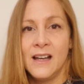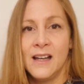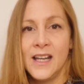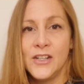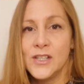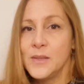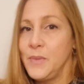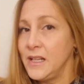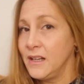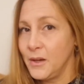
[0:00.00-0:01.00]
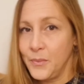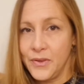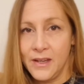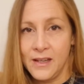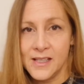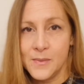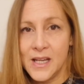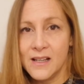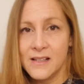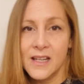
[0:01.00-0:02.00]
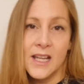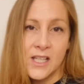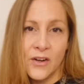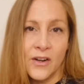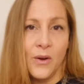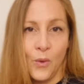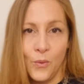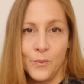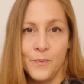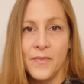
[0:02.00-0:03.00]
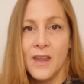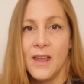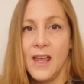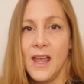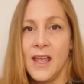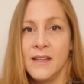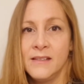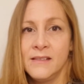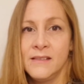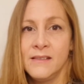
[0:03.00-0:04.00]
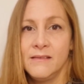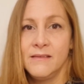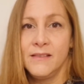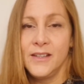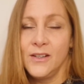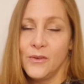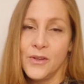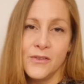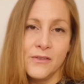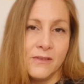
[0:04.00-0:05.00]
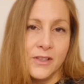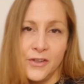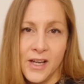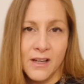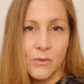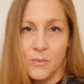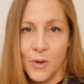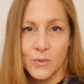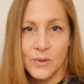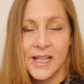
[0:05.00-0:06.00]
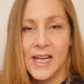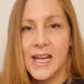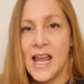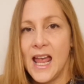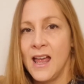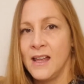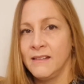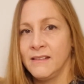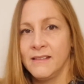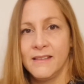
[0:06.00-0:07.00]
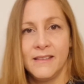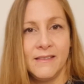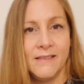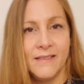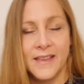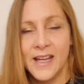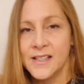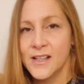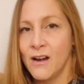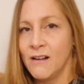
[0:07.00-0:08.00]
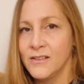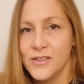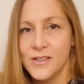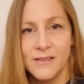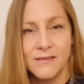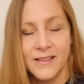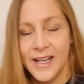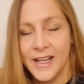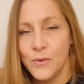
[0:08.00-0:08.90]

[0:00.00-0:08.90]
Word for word: it just speeded up things because kids are at home and, you know, they're learning remotely and things are just getting